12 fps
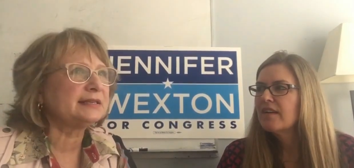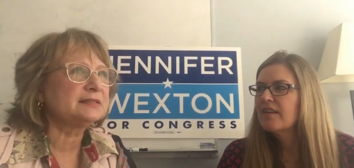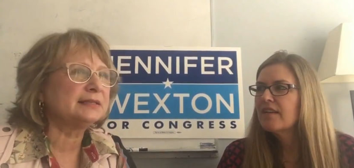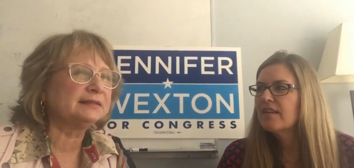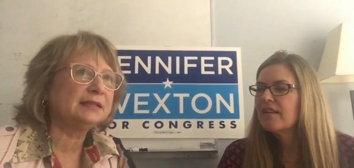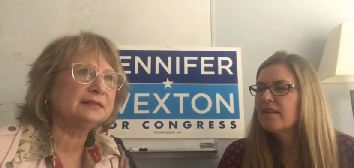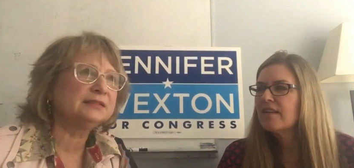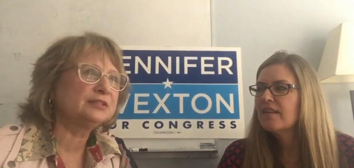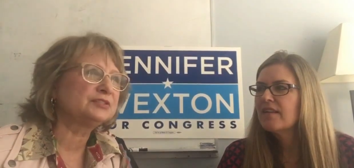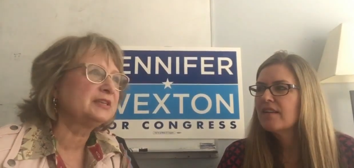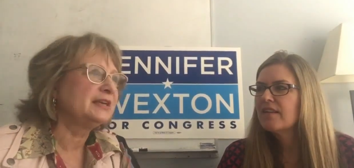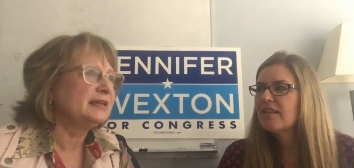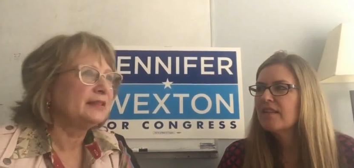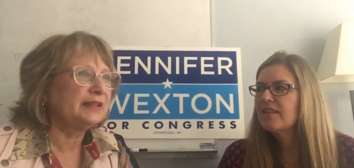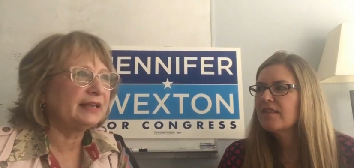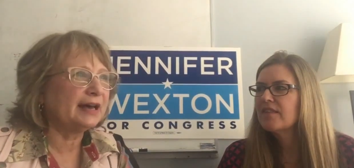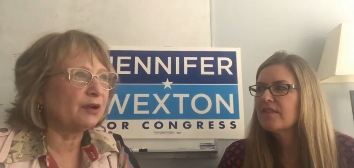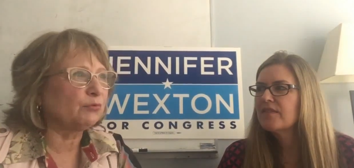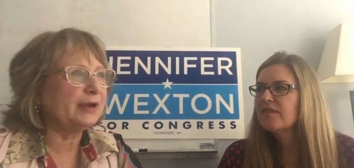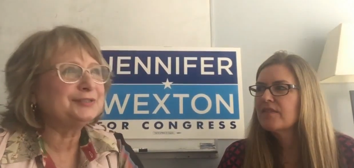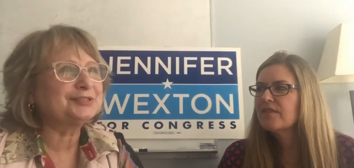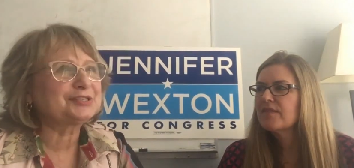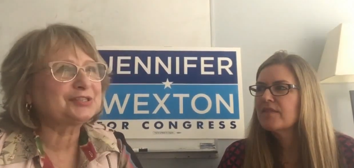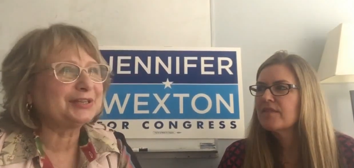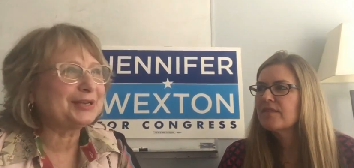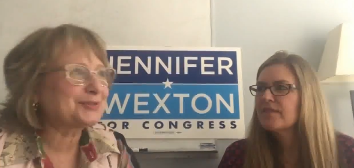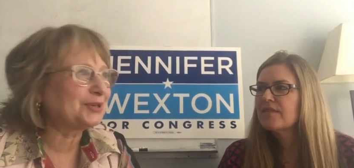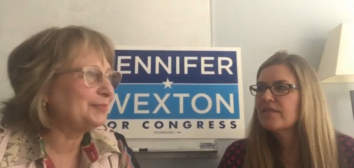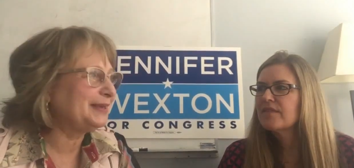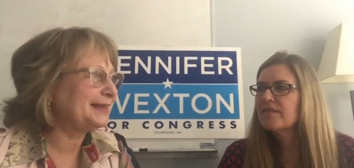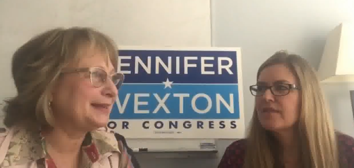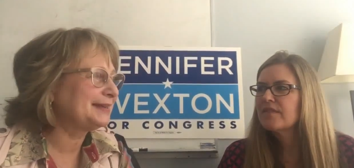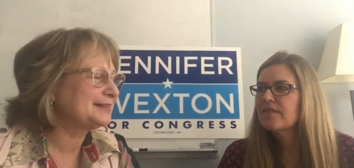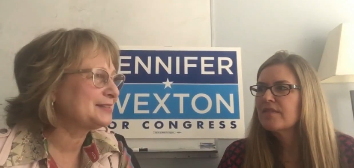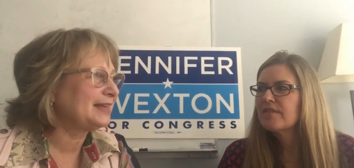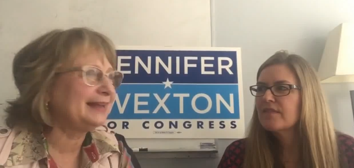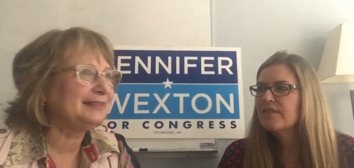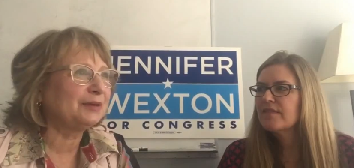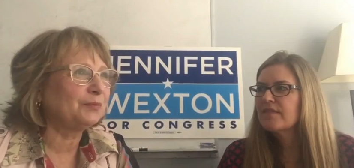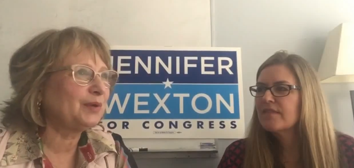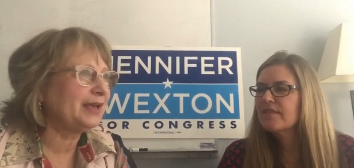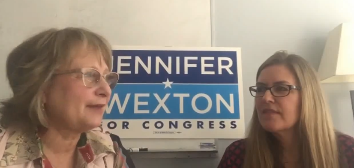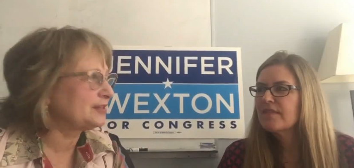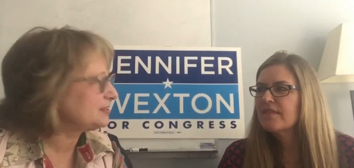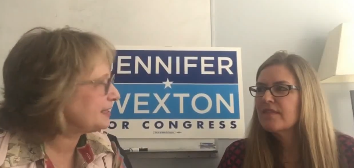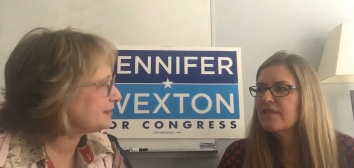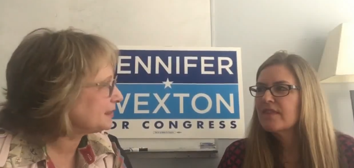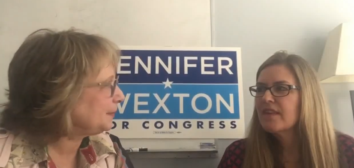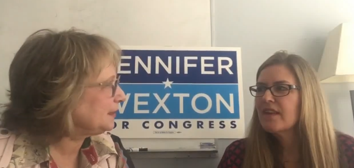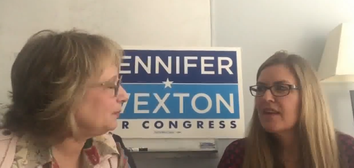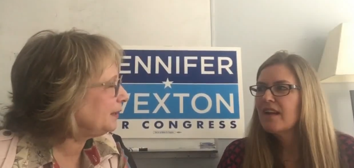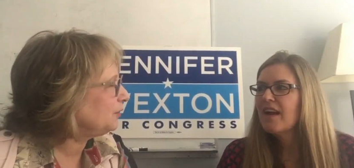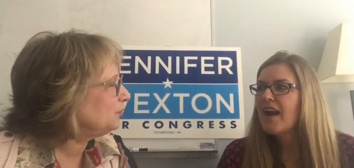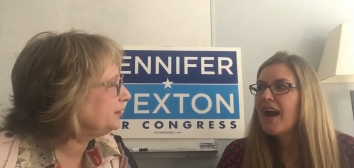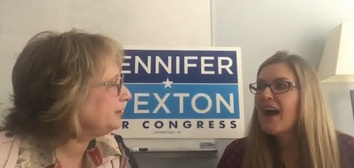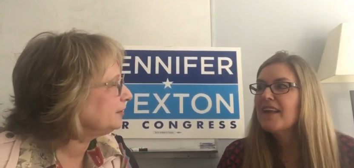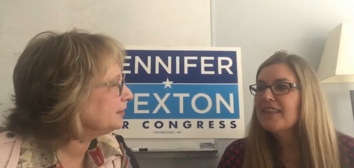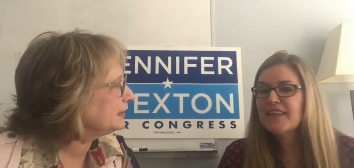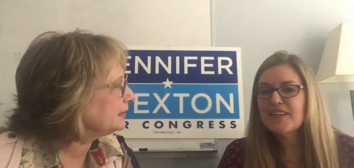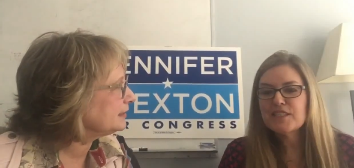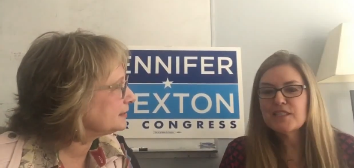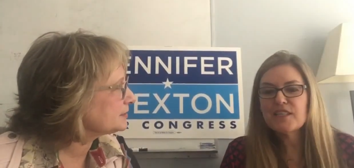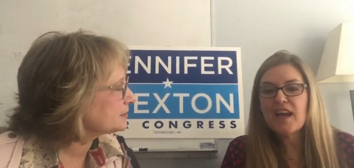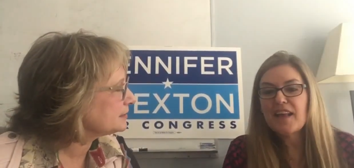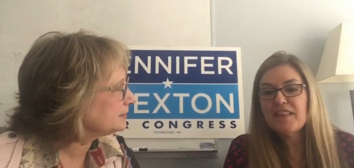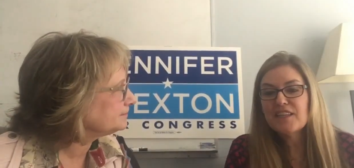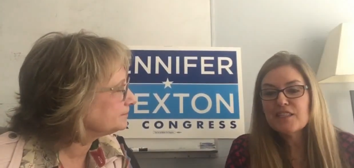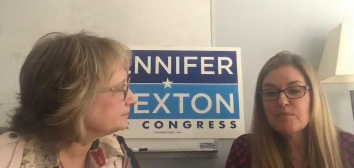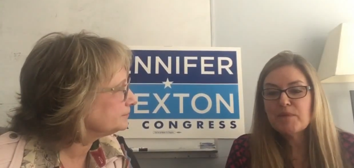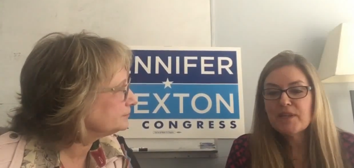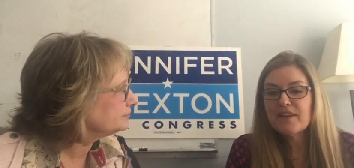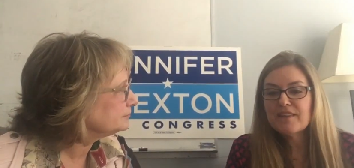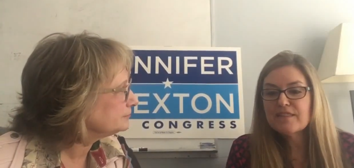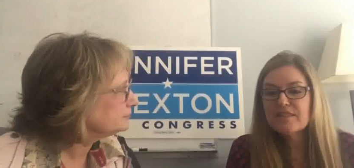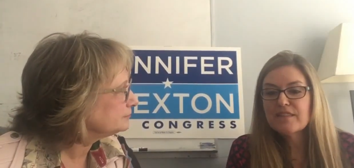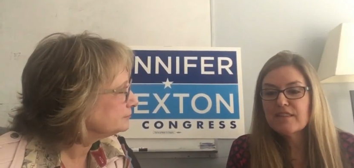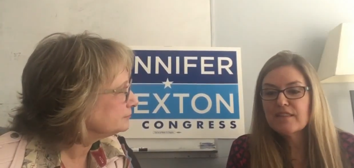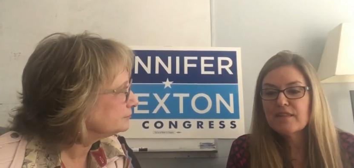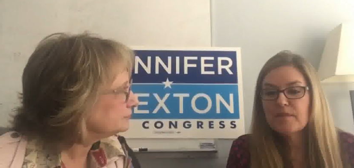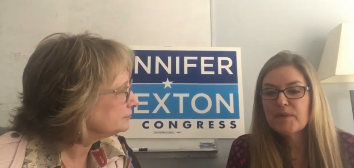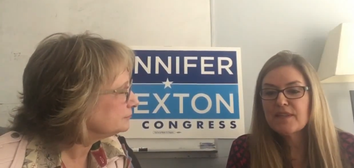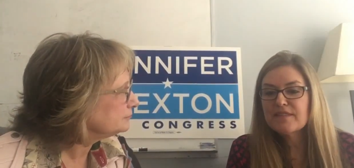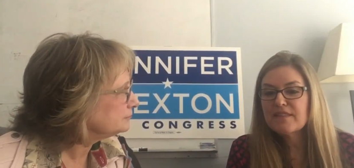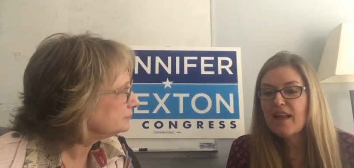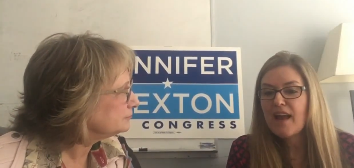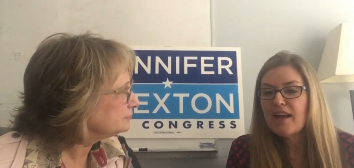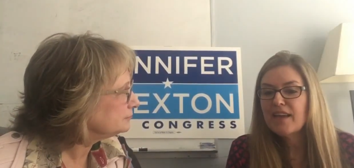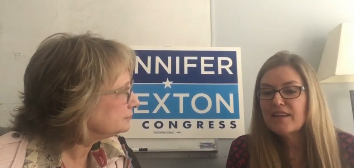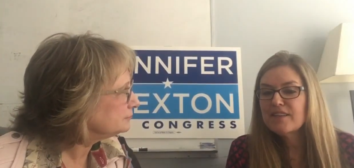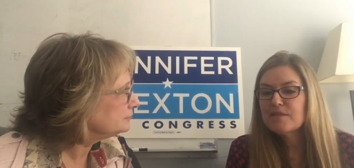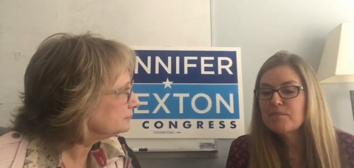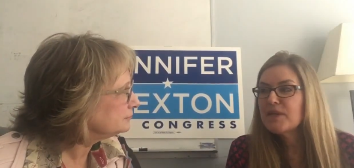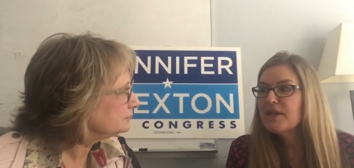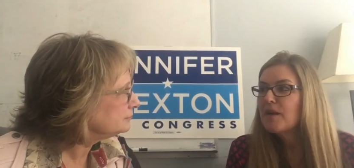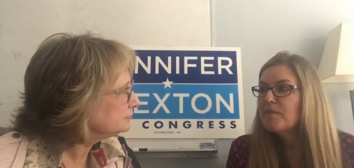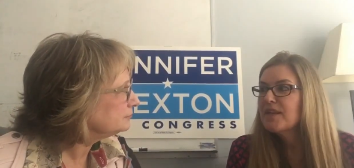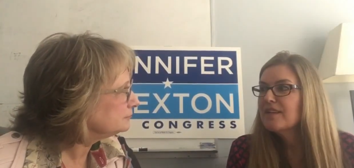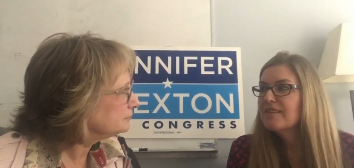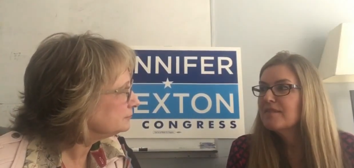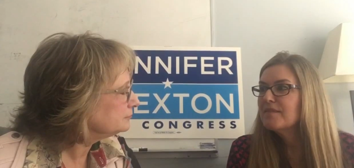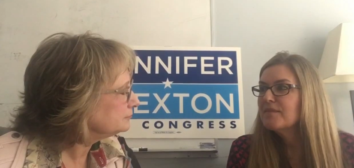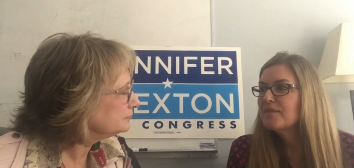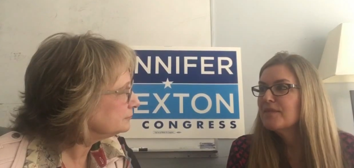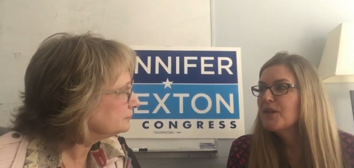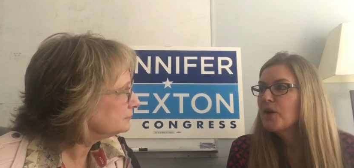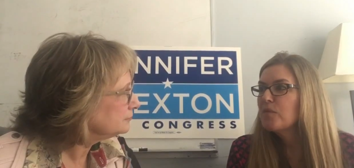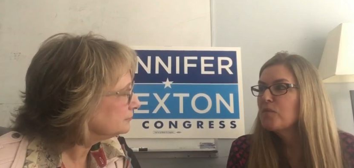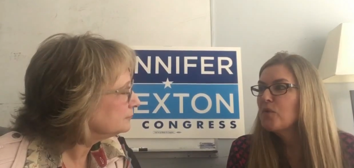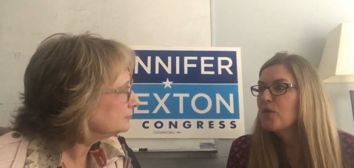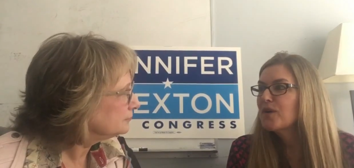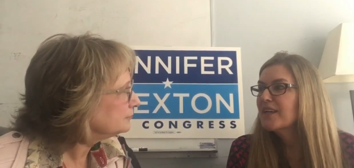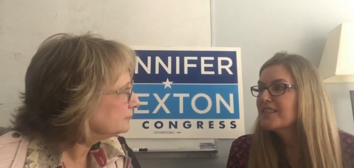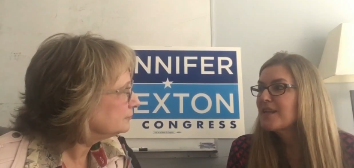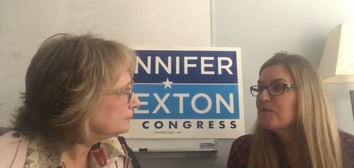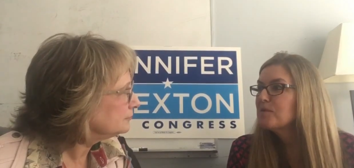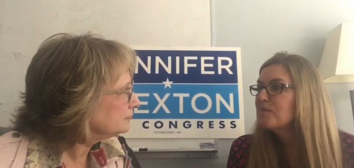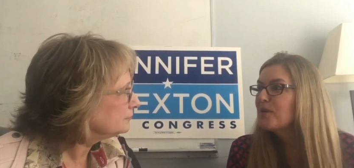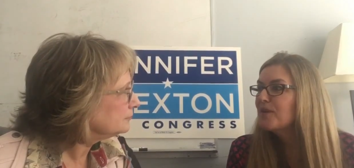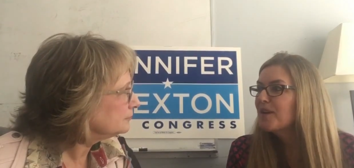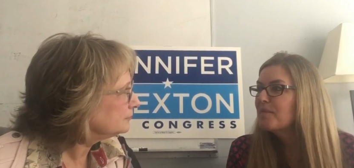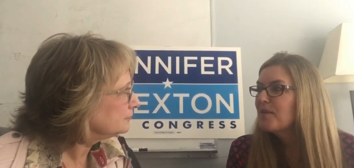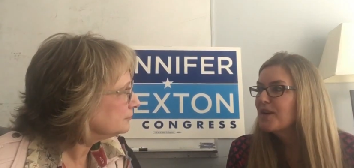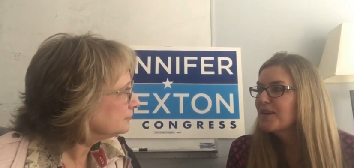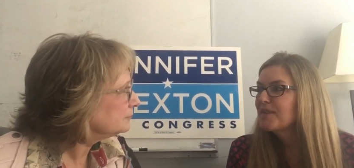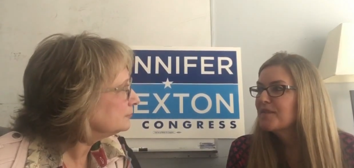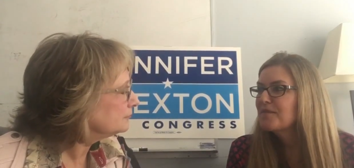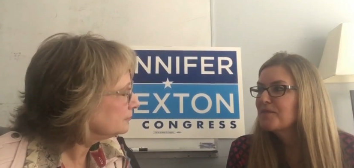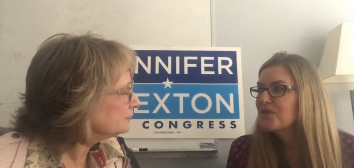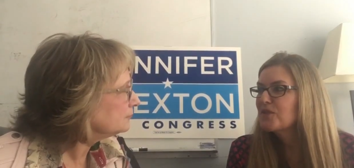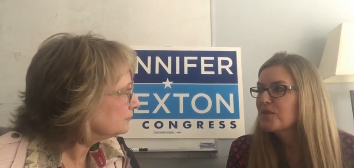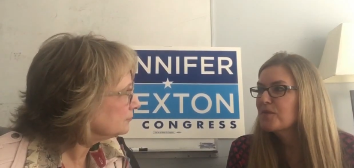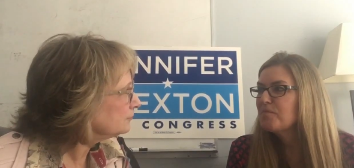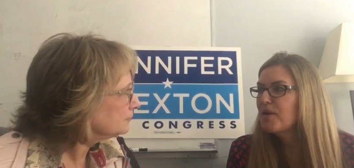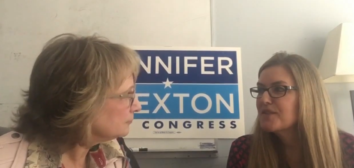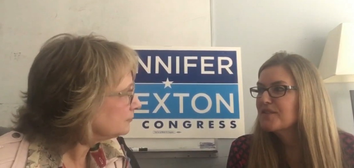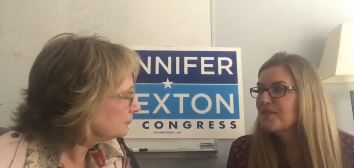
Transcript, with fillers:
Speaker 1: Is it that this, the outrageous things are being said that we have to say something back? What do you I think, think it is? I
Speaker 2: think it's because because lying is becoming you know more acceptable among certain parts